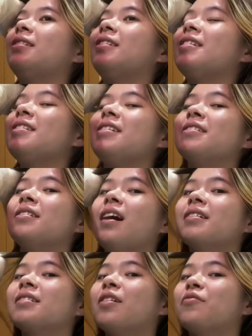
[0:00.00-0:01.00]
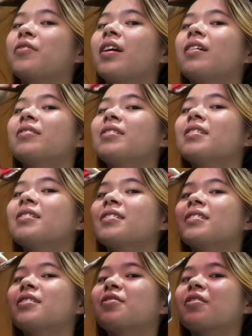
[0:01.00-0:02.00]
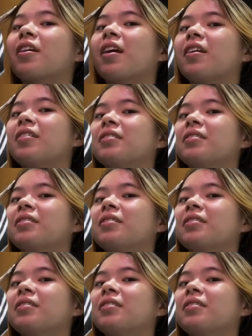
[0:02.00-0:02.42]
This is not self care. This is sister care.